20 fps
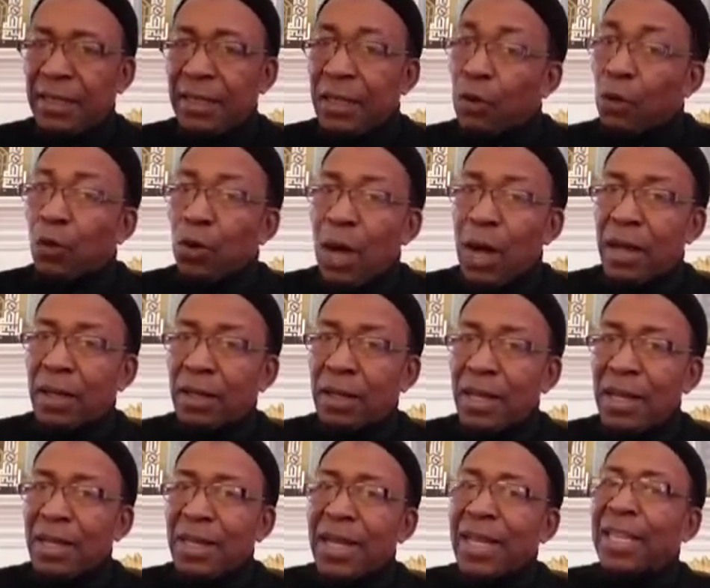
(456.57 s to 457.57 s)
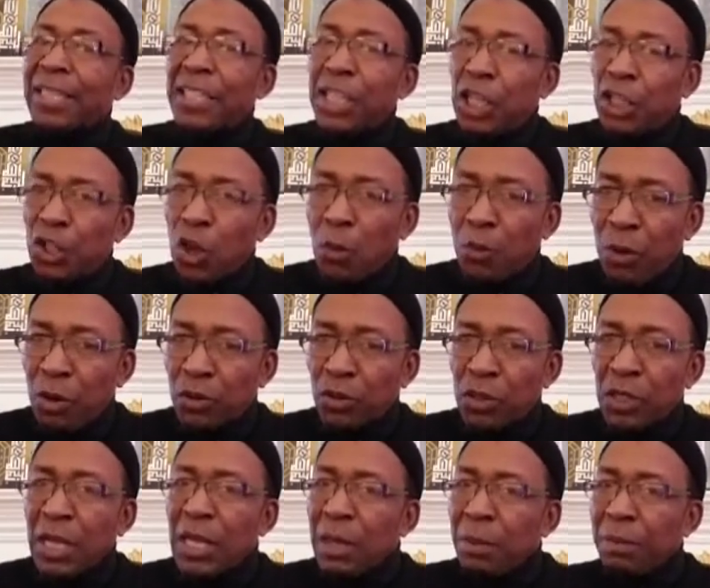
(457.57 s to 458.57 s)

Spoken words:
the Quran like a jigsaw puzzle,